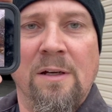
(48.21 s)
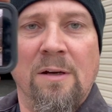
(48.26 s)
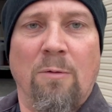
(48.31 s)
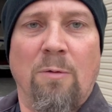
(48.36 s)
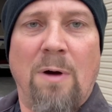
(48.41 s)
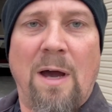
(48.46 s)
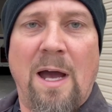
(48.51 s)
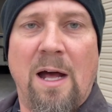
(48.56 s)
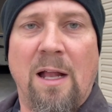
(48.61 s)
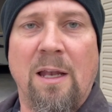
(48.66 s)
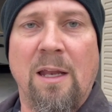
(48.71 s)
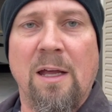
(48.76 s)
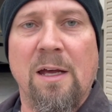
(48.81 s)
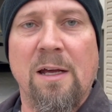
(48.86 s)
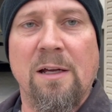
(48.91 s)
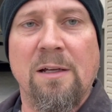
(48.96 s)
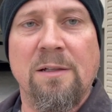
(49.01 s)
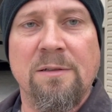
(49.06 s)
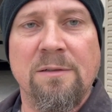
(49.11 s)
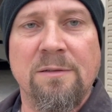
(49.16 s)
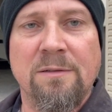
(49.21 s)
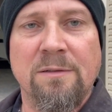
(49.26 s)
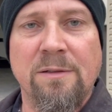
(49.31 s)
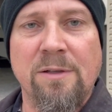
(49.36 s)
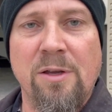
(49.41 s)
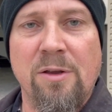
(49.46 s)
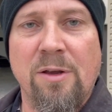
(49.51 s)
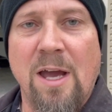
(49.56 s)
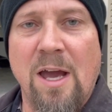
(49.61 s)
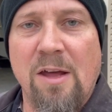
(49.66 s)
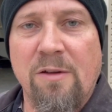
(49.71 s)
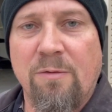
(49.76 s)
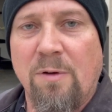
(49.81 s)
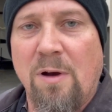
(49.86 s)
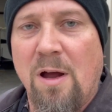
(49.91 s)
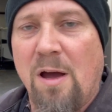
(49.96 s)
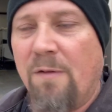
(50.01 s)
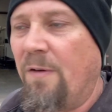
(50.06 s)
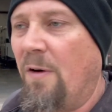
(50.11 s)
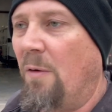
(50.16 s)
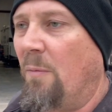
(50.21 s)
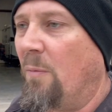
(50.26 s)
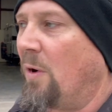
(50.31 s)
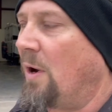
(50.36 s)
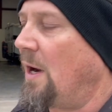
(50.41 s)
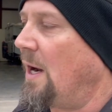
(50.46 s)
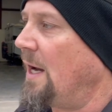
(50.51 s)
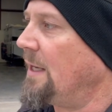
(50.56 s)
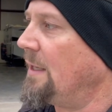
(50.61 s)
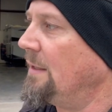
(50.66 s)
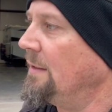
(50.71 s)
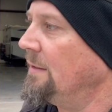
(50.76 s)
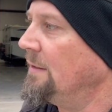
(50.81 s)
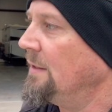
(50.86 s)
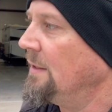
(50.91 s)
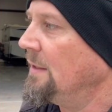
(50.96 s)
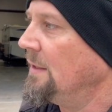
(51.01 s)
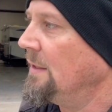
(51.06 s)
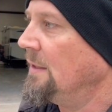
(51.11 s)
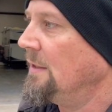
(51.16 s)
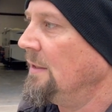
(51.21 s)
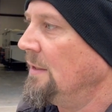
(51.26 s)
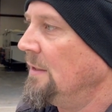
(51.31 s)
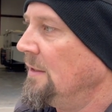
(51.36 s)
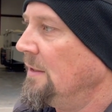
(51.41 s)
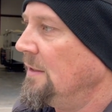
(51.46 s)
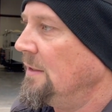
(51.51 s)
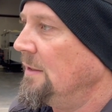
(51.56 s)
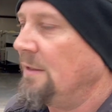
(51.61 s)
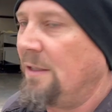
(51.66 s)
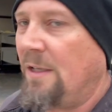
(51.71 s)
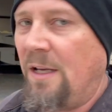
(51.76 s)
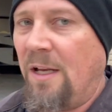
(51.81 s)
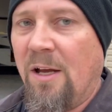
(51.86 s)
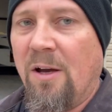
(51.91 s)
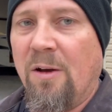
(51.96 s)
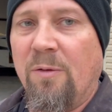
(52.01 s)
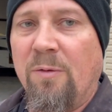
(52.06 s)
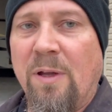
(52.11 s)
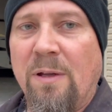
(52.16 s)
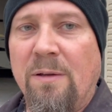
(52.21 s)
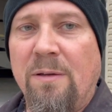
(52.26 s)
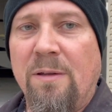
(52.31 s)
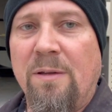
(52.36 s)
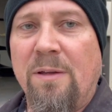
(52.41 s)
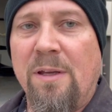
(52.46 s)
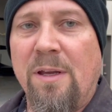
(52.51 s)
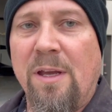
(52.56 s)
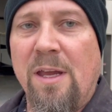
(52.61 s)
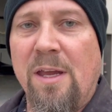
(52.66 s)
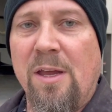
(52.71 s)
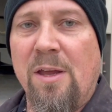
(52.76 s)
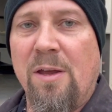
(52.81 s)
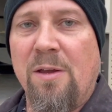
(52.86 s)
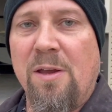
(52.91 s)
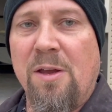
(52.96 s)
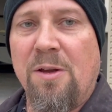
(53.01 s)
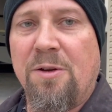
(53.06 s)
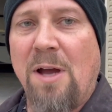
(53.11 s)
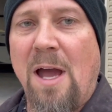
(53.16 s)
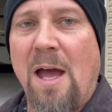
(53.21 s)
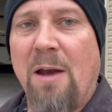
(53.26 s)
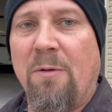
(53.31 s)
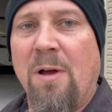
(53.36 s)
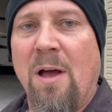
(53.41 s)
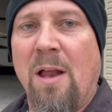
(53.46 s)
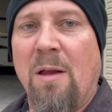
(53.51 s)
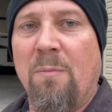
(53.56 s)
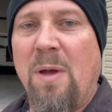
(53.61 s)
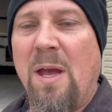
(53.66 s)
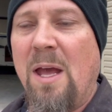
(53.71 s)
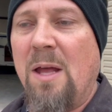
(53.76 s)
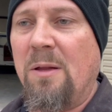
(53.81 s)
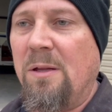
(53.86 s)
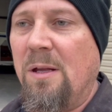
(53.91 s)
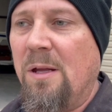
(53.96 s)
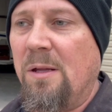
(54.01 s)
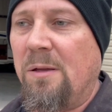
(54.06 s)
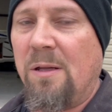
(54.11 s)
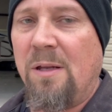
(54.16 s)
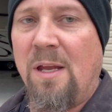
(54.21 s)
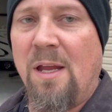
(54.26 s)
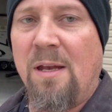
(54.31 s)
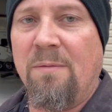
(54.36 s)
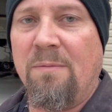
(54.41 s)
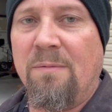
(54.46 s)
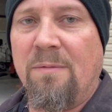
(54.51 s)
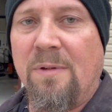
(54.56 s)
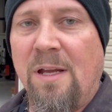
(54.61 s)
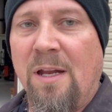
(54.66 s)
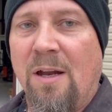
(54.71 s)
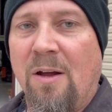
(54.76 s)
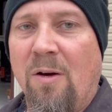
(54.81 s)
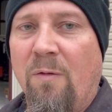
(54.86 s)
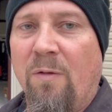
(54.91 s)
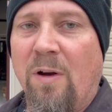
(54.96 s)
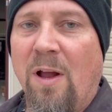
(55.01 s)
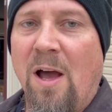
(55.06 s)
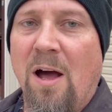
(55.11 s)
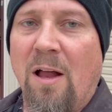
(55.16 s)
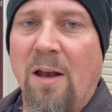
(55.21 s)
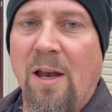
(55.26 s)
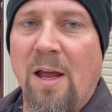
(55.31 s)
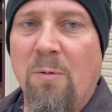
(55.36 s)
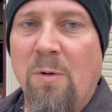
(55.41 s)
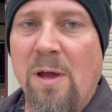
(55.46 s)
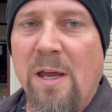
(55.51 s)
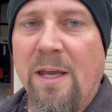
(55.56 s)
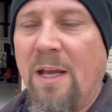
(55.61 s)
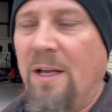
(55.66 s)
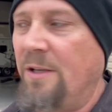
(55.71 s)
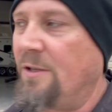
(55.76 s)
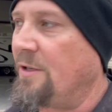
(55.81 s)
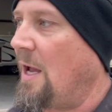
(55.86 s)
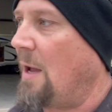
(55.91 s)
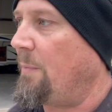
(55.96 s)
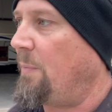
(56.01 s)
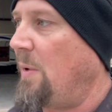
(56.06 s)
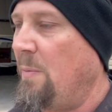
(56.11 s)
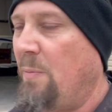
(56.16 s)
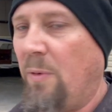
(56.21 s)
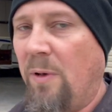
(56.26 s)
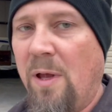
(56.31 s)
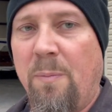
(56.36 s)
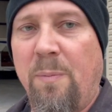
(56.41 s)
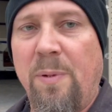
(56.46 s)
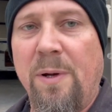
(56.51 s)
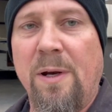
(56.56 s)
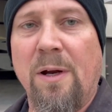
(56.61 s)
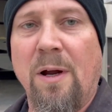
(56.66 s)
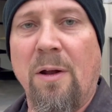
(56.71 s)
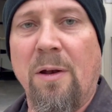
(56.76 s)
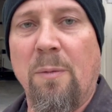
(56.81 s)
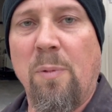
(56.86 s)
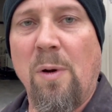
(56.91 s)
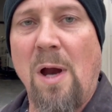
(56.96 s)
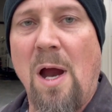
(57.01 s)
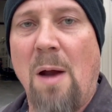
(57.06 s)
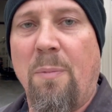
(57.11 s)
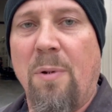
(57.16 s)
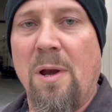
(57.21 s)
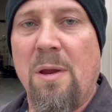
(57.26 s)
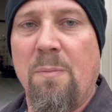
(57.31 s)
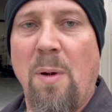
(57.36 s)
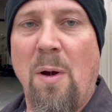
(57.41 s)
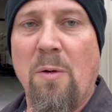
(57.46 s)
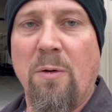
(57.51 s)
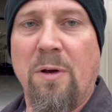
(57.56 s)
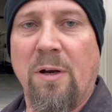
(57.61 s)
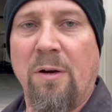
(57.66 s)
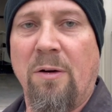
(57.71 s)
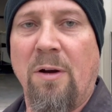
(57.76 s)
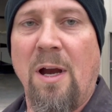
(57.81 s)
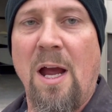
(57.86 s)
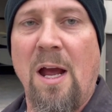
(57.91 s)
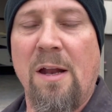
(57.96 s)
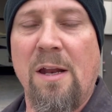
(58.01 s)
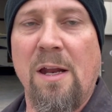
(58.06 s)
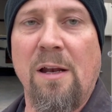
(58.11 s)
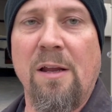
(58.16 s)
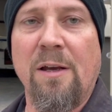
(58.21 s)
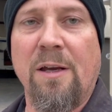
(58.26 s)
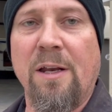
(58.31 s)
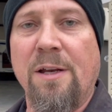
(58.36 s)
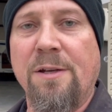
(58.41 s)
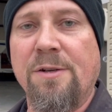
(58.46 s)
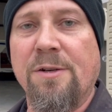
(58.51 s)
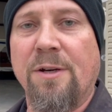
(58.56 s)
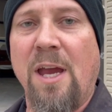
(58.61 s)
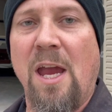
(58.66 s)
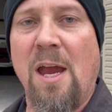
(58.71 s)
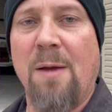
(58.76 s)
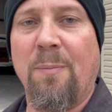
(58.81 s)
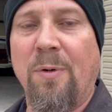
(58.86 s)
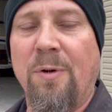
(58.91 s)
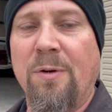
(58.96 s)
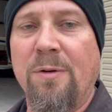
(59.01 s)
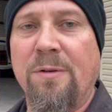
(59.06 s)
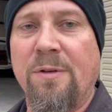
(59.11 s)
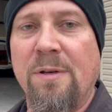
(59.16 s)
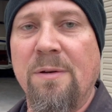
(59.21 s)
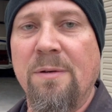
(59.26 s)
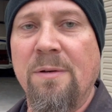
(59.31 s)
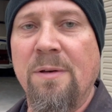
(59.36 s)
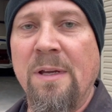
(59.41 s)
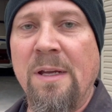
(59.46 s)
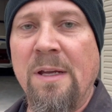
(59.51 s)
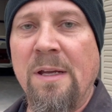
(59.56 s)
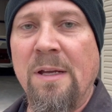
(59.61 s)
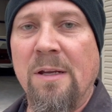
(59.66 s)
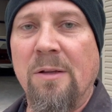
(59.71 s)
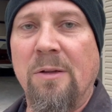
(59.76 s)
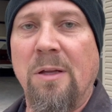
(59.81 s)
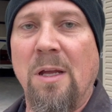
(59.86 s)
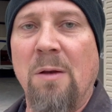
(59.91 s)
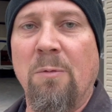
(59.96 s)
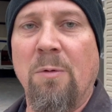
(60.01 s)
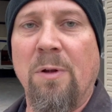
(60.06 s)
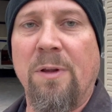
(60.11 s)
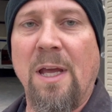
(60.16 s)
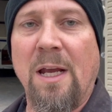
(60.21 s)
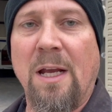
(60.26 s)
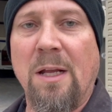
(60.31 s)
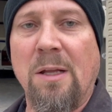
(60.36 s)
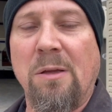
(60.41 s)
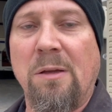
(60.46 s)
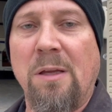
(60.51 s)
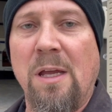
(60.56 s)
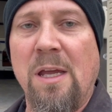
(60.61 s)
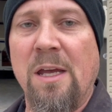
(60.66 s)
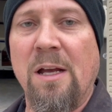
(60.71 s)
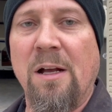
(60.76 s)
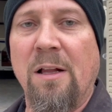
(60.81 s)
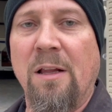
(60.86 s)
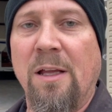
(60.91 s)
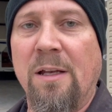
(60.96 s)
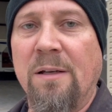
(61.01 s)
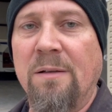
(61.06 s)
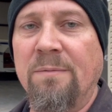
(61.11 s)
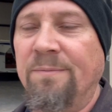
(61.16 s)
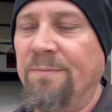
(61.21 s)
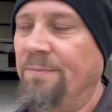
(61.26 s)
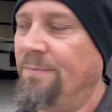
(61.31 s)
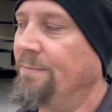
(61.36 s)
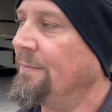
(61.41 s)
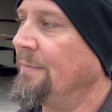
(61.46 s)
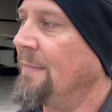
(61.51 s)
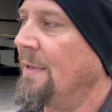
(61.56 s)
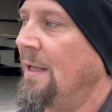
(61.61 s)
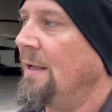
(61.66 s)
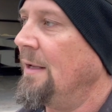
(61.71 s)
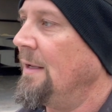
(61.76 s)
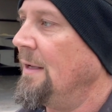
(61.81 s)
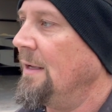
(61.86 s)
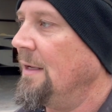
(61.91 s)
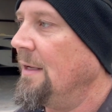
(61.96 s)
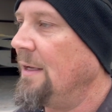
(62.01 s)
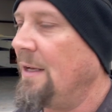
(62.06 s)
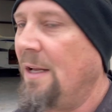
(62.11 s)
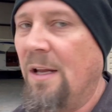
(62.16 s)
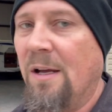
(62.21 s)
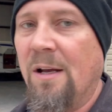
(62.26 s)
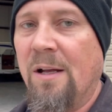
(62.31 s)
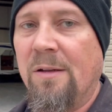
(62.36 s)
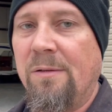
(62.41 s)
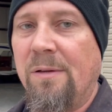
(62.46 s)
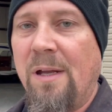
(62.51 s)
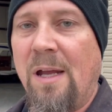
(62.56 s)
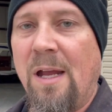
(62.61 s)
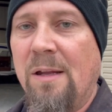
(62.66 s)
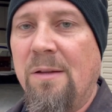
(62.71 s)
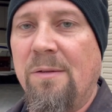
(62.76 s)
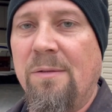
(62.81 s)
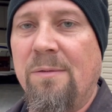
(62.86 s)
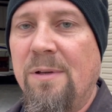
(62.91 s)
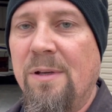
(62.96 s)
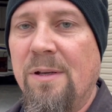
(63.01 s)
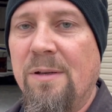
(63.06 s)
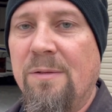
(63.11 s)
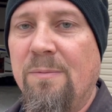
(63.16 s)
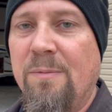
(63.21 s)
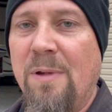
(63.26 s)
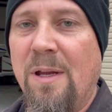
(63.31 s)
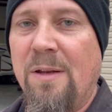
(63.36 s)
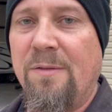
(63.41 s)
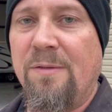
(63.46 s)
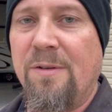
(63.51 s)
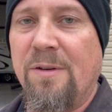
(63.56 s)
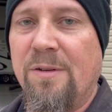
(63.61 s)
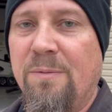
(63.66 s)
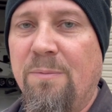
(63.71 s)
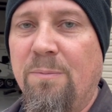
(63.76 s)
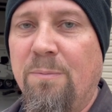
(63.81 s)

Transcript: while uh, you guys were off on break you know that you, you, try to run a business and then you know over the holiday weekends you got people up here on the property poking around and looking at your campers and seeing what they could steal and you know it's it's just it's just